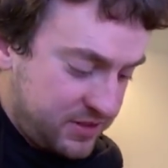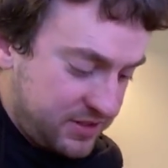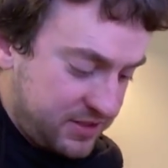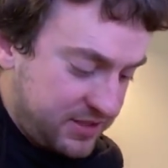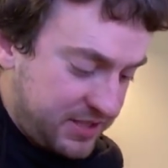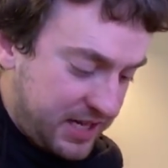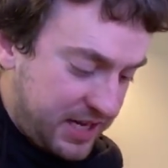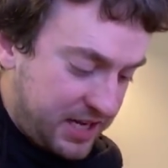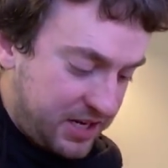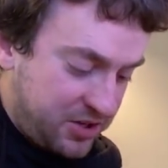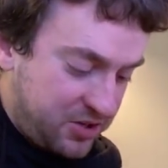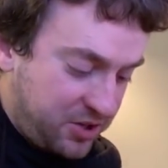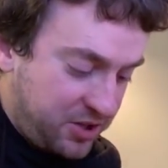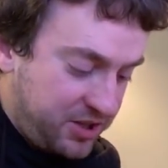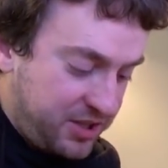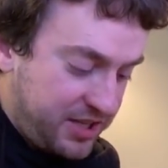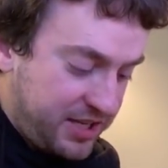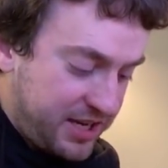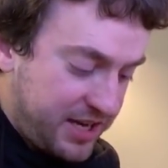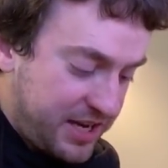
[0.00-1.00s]
Is that a
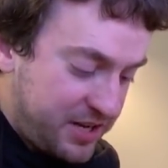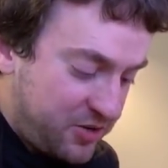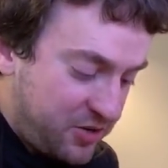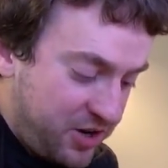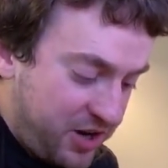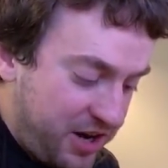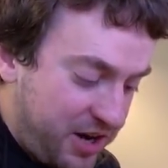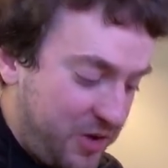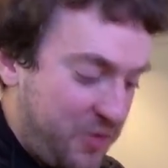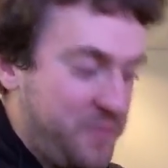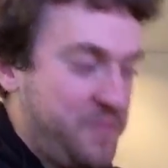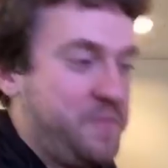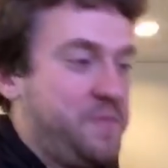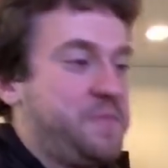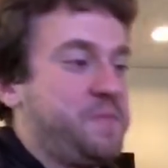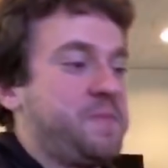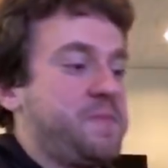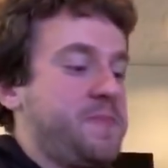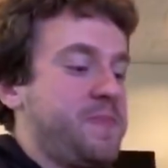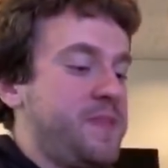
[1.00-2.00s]
good thing? I don't know.
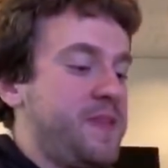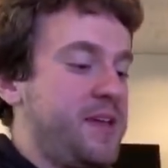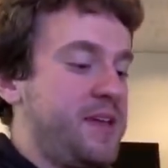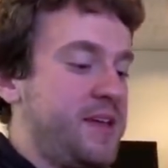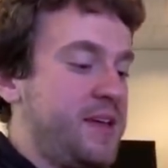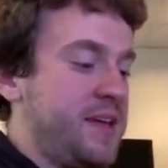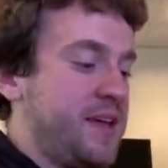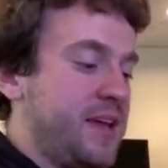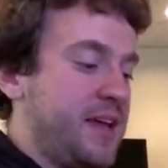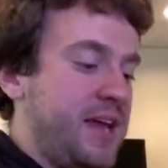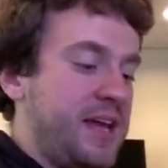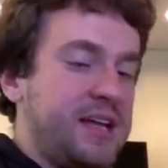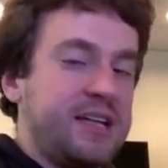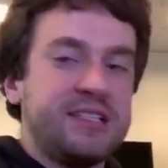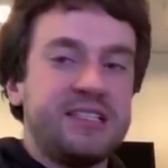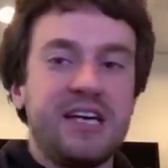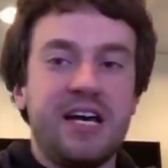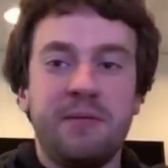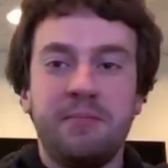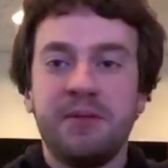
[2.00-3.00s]
Cannot
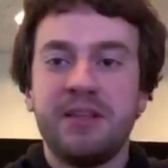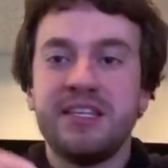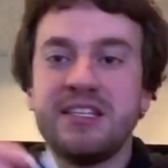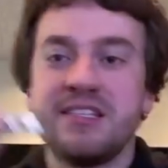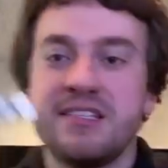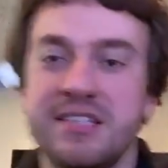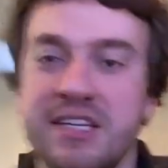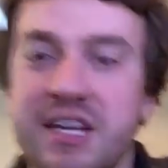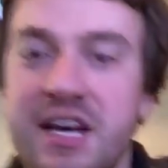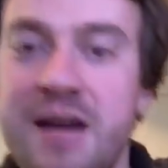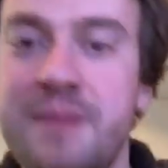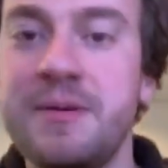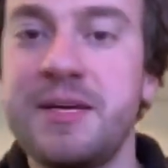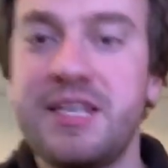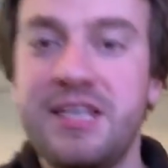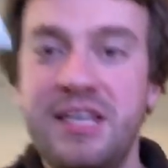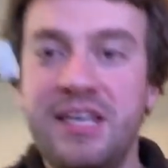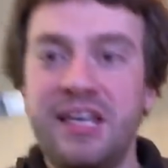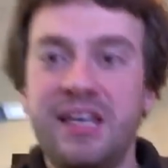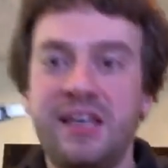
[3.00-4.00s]
tell. But this is a comma
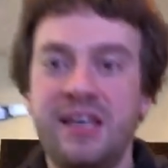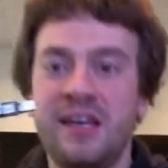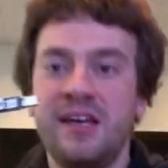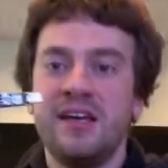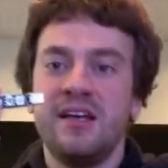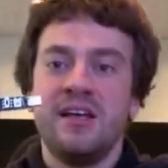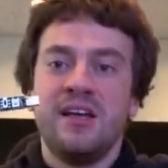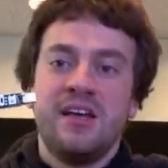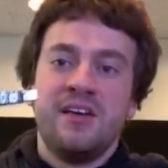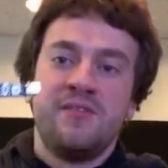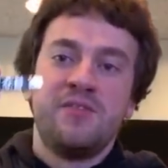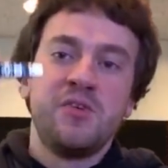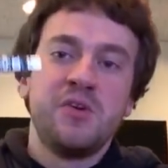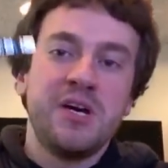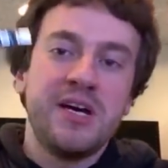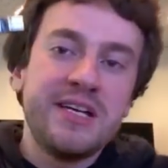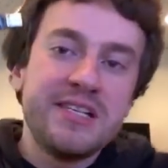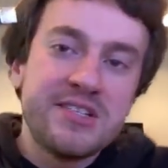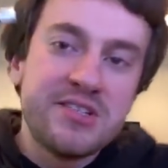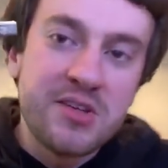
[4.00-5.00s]
key. If you
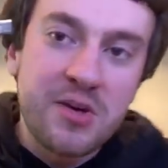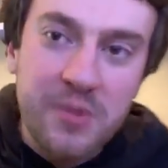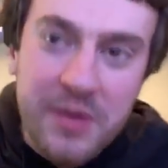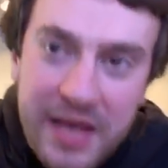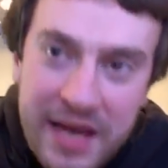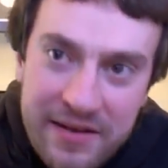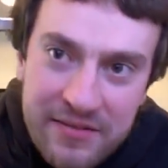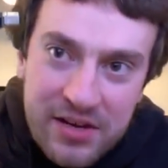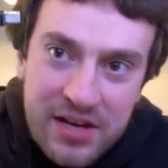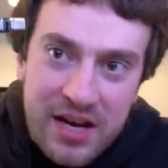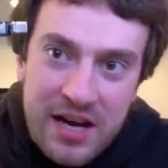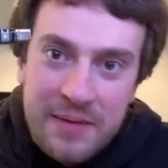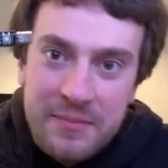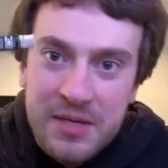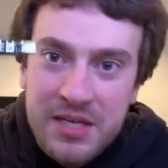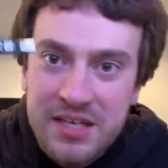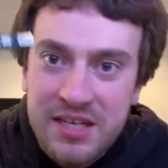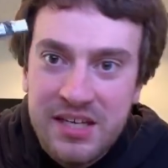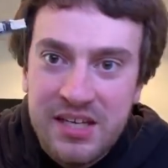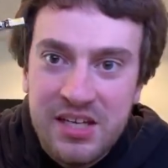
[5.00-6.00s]
guys don't have a comma
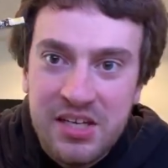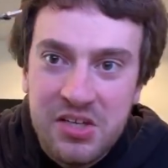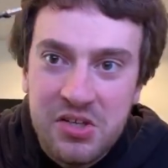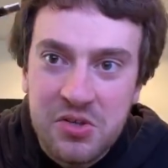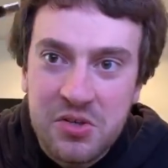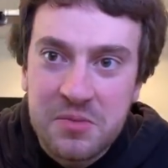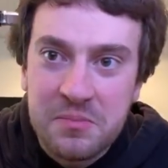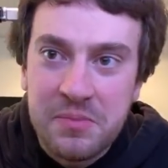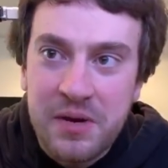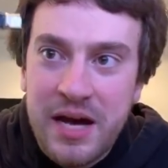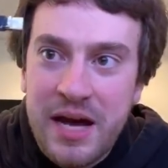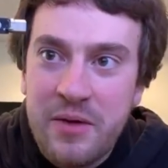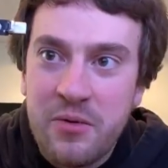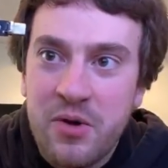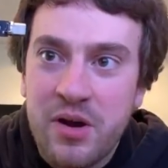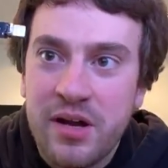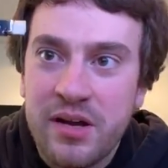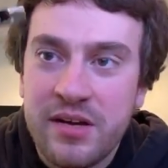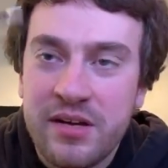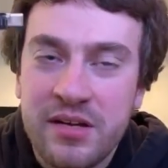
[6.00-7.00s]
key, you can buy
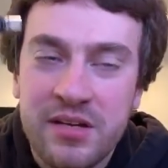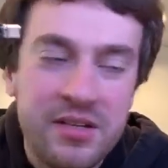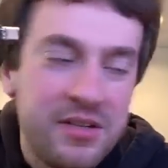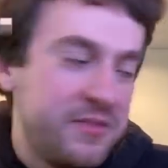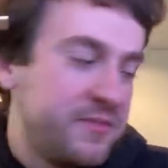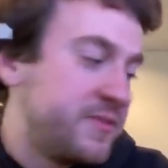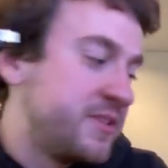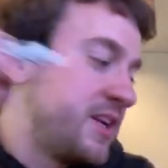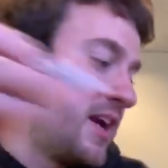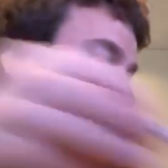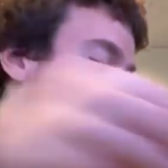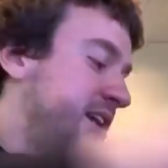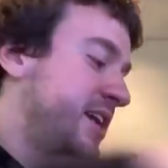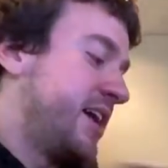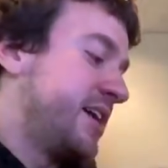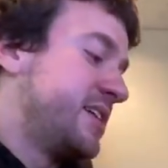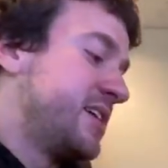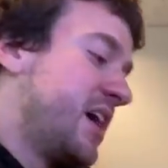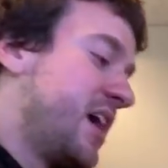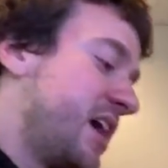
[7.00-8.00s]
one for
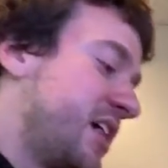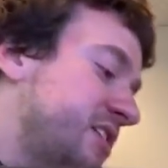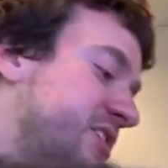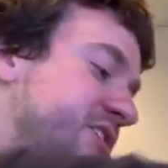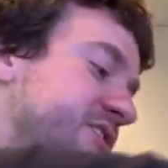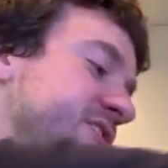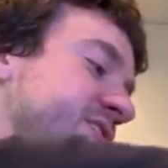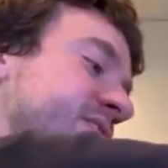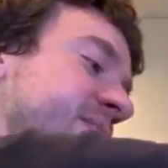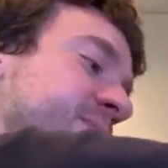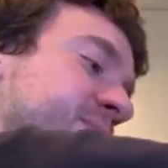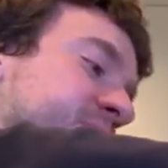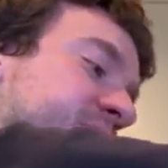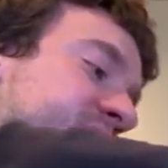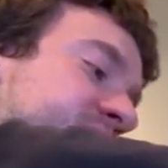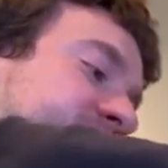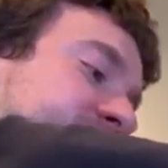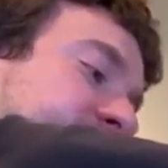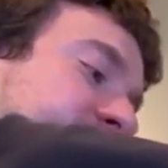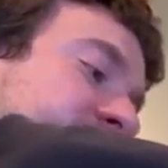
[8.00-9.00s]
$99. This
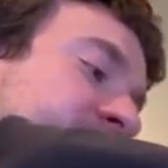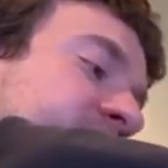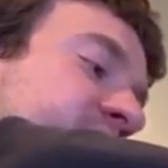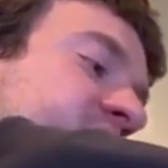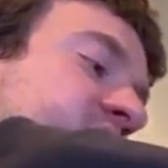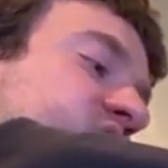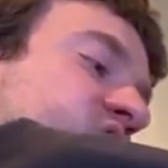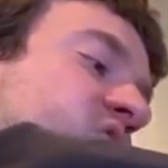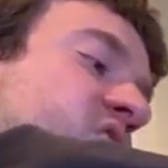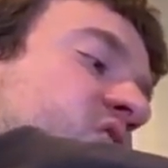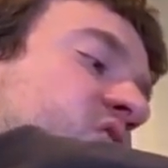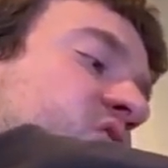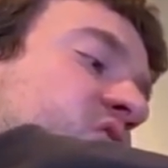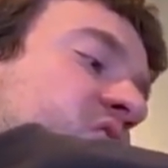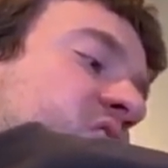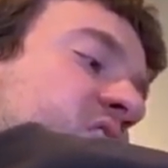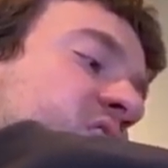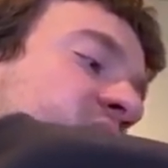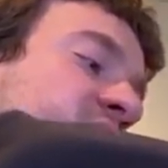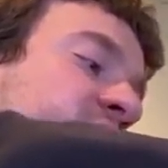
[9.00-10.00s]
is a Panda
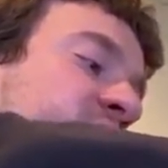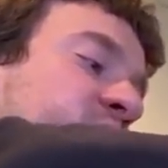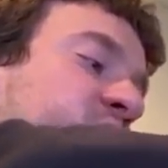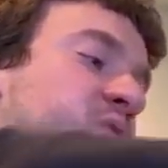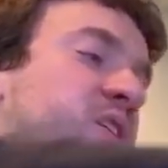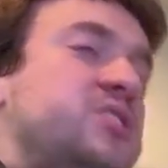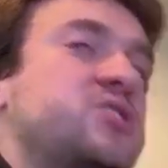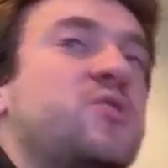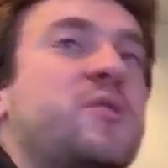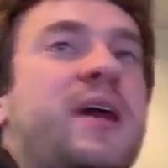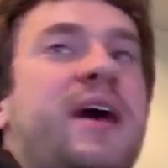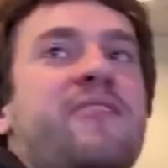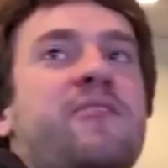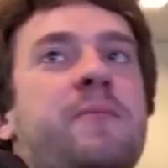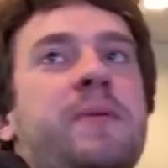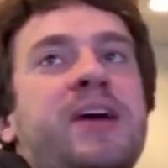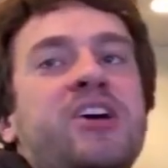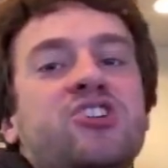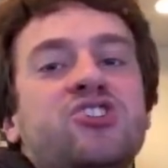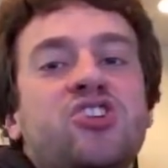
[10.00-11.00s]
Jungle. If you guys don't have
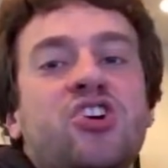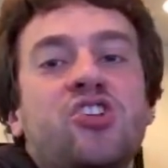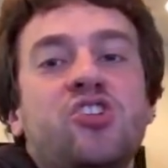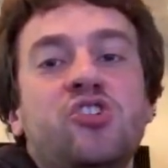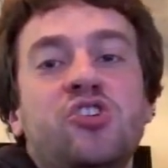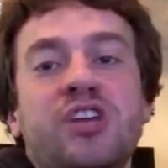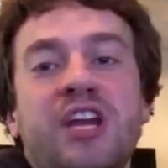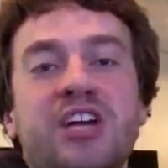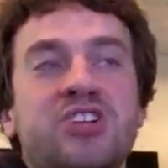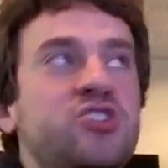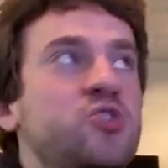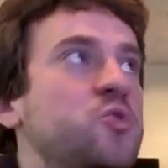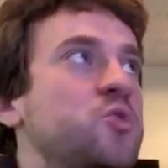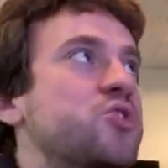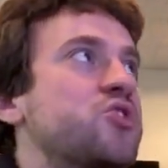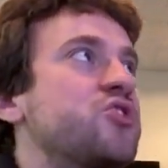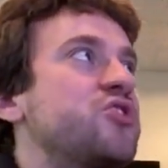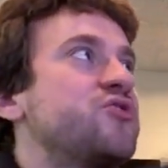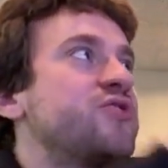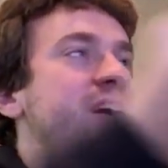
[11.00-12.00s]
a Panda Jungle, you can
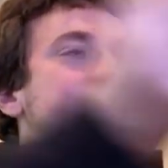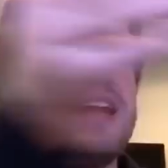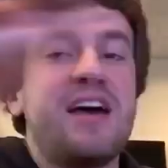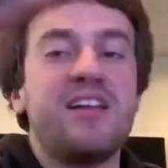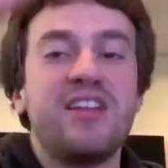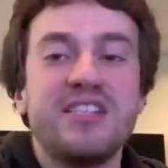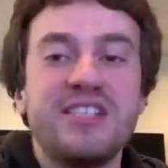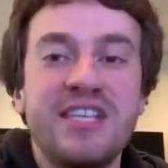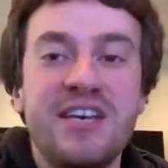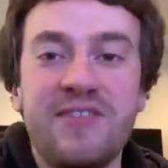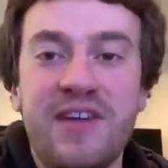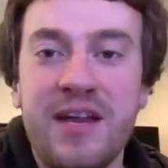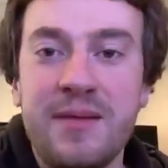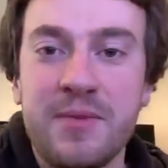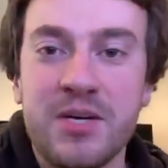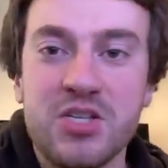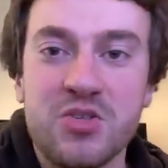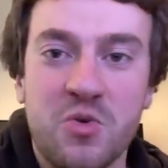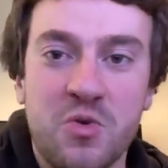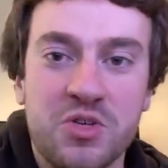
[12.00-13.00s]
actually order it right now. Let's see
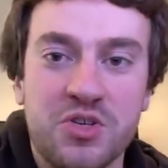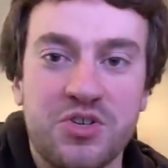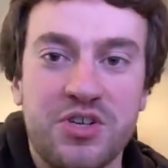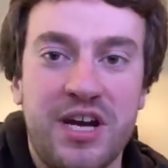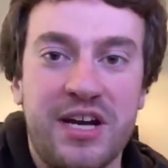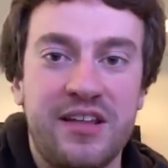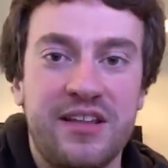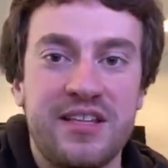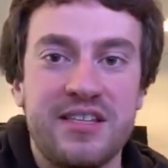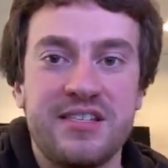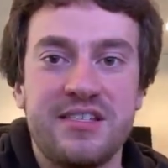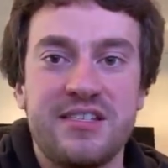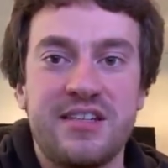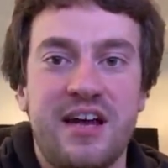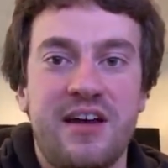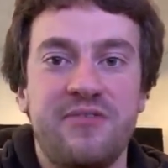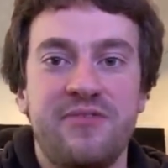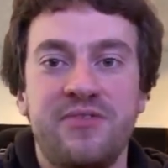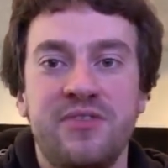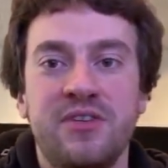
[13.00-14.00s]
if anybody's ordered any of this
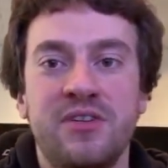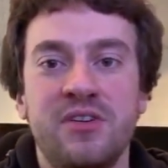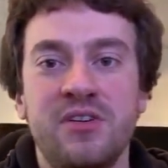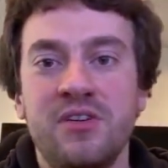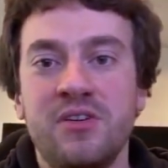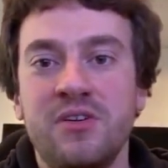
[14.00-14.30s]
stuff.